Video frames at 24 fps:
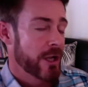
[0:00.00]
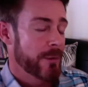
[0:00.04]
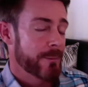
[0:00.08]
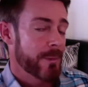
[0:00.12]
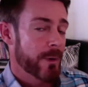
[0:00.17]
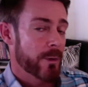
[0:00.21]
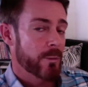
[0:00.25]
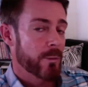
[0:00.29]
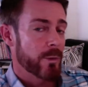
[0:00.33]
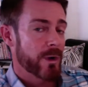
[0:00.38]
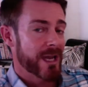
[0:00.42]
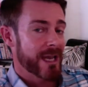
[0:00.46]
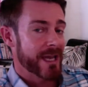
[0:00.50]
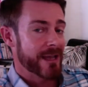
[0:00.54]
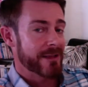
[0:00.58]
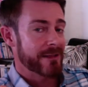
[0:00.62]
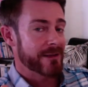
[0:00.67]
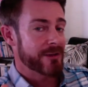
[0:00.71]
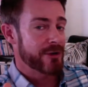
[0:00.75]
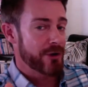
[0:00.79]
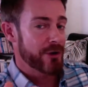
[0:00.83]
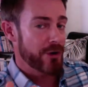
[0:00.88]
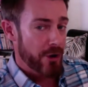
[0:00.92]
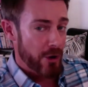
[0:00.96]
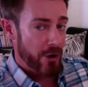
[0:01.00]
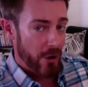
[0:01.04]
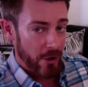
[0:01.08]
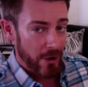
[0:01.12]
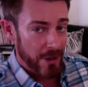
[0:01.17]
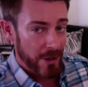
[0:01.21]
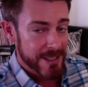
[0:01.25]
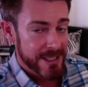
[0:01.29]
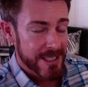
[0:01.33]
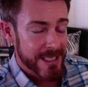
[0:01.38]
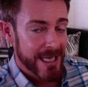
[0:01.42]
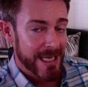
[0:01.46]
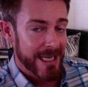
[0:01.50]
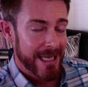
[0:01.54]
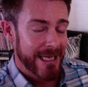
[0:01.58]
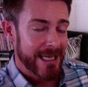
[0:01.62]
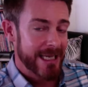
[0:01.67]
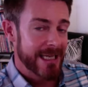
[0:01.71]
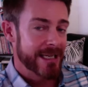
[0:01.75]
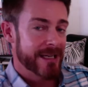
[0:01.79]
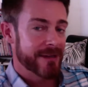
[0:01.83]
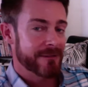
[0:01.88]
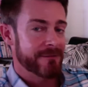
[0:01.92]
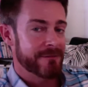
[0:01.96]
But we're not
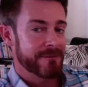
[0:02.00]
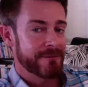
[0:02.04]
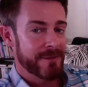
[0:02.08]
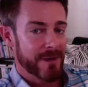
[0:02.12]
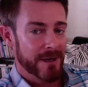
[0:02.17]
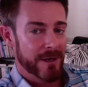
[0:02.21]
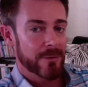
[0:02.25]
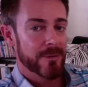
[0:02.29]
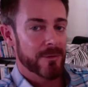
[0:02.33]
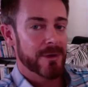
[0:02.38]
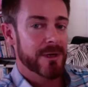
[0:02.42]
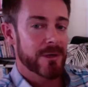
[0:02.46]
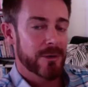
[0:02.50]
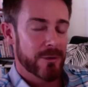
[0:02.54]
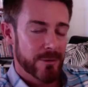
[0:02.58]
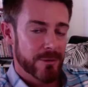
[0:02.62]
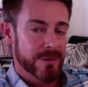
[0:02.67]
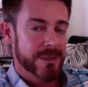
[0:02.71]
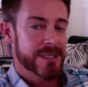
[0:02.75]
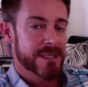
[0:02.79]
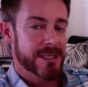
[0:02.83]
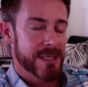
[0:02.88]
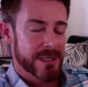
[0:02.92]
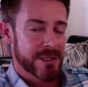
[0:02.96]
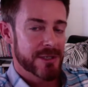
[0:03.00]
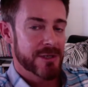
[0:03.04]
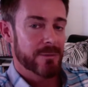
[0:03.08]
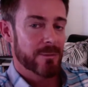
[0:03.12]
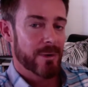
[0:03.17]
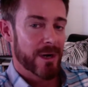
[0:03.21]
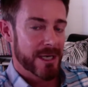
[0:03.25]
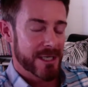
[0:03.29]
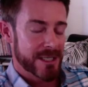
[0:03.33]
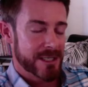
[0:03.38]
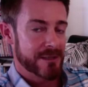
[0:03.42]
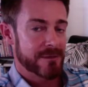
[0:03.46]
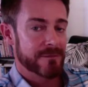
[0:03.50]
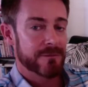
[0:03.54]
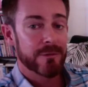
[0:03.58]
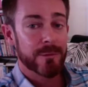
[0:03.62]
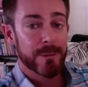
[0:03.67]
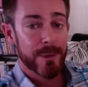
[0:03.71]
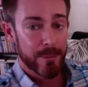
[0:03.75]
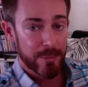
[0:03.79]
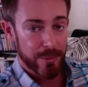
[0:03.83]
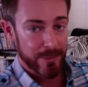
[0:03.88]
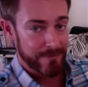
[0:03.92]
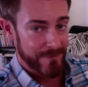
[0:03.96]
in a very good situation
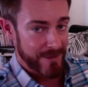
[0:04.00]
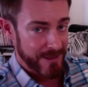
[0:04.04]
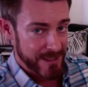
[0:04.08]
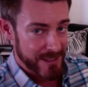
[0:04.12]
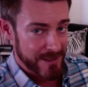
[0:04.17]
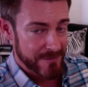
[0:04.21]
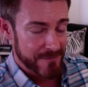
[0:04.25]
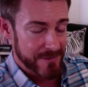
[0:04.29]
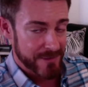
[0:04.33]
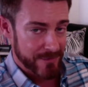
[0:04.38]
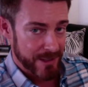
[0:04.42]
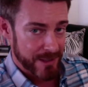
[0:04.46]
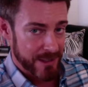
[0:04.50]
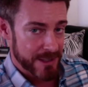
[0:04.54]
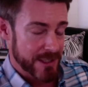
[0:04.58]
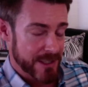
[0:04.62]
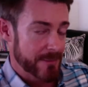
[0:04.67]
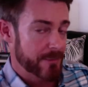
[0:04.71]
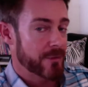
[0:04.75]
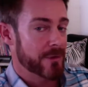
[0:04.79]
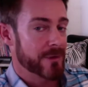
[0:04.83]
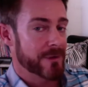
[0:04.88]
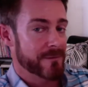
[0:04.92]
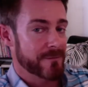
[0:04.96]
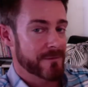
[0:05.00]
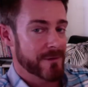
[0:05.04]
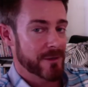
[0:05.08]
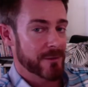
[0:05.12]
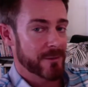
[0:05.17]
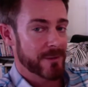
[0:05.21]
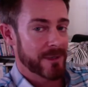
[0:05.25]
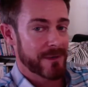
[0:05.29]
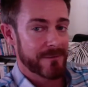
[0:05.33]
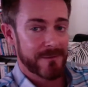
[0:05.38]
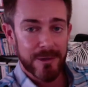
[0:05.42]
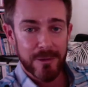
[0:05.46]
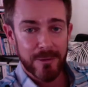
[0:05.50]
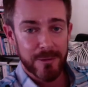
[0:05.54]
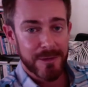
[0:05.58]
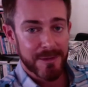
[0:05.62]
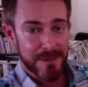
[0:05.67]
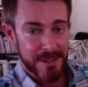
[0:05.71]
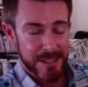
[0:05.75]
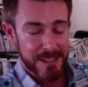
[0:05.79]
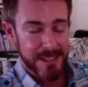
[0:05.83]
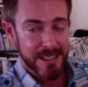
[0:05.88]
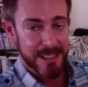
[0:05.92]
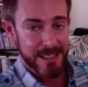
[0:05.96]
from a preventative strategy point of view, if you look
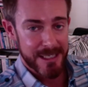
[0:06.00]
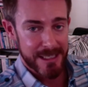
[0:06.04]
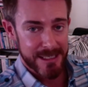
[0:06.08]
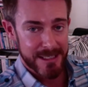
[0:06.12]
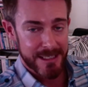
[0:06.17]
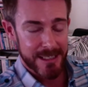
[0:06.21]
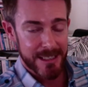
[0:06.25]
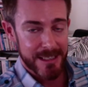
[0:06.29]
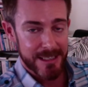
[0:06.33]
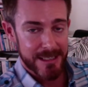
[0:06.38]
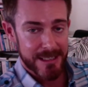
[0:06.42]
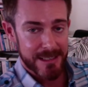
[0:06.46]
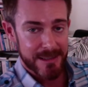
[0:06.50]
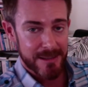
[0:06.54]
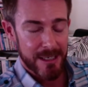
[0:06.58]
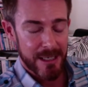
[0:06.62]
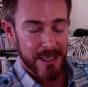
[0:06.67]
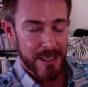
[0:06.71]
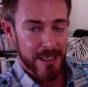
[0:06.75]
at the statistics.